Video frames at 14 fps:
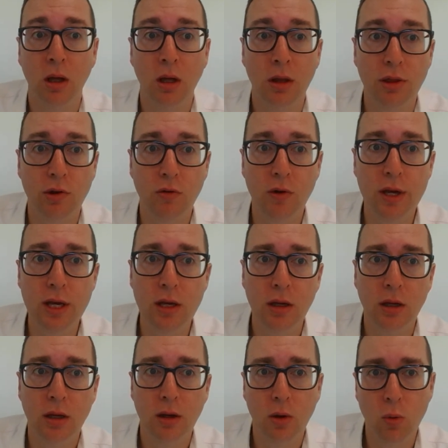3
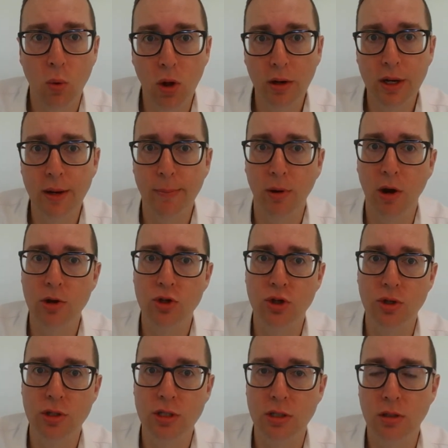quality
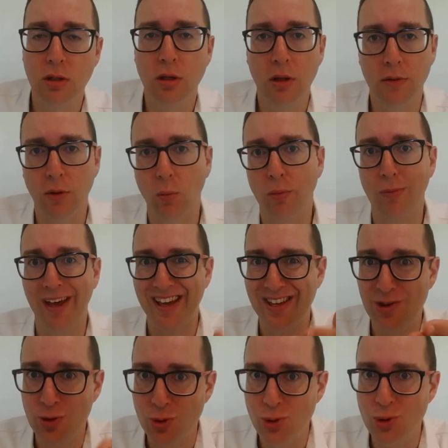approaches that are
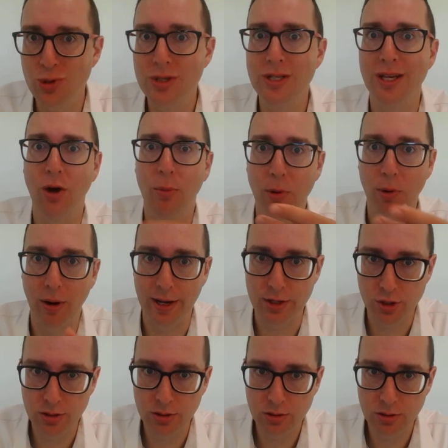used in
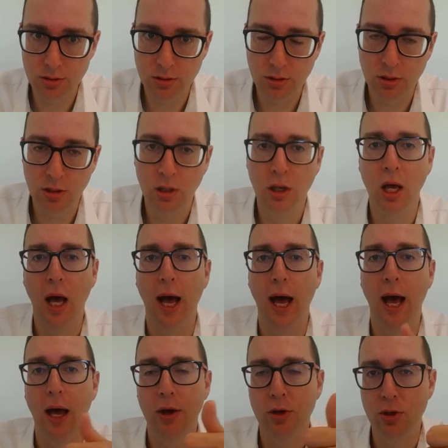operations
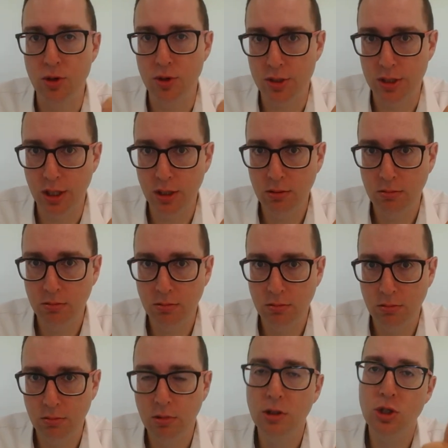are QC,
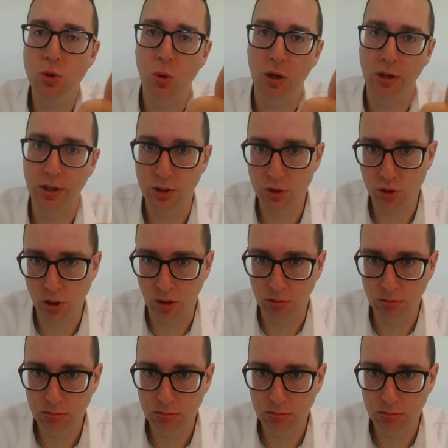it's quality control,